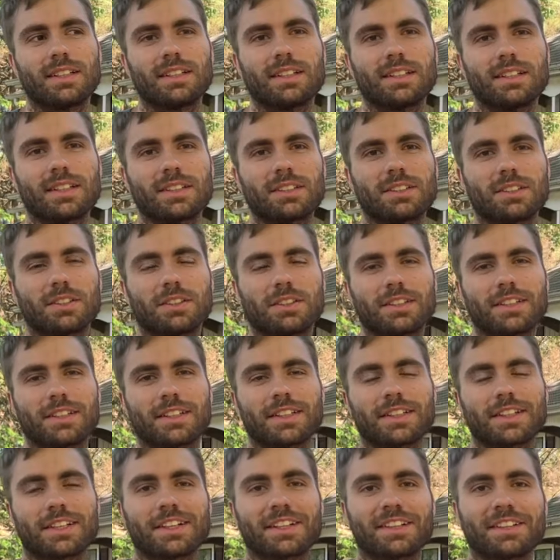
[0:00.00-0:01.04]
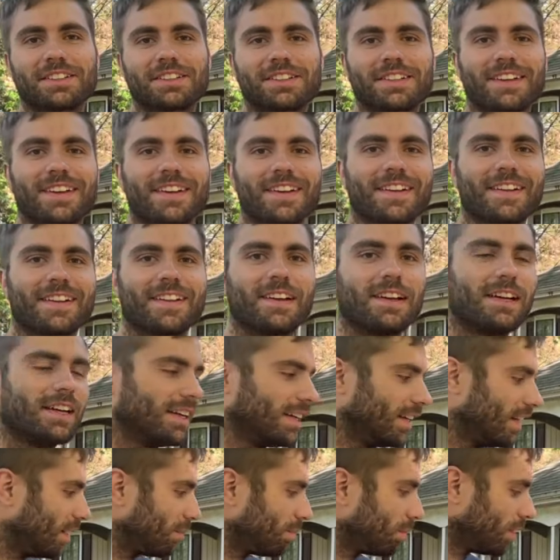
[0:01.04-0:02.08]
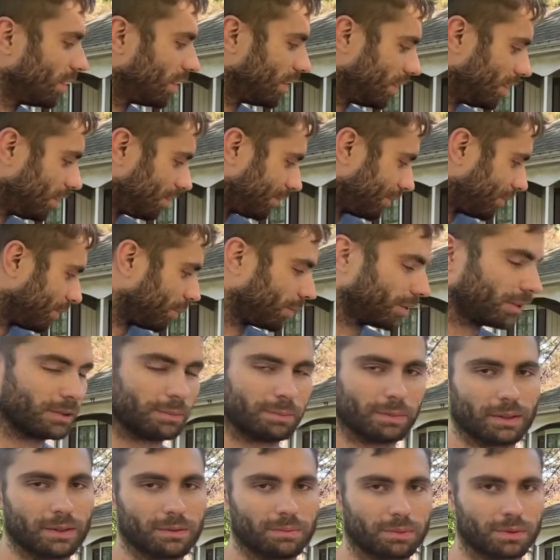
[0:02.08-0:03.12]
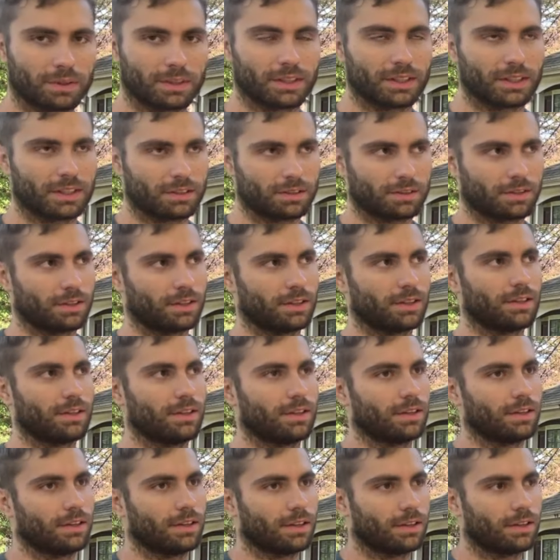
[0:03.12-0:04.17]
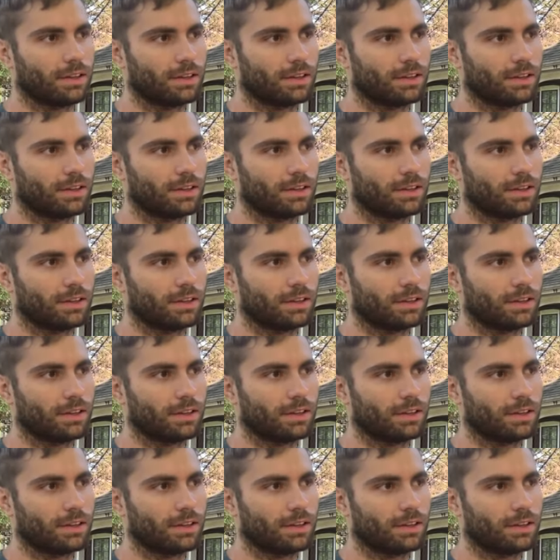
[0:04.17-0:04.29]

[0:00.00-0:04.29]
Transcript: That's good, I guess. I put a different oil pump in it. It's the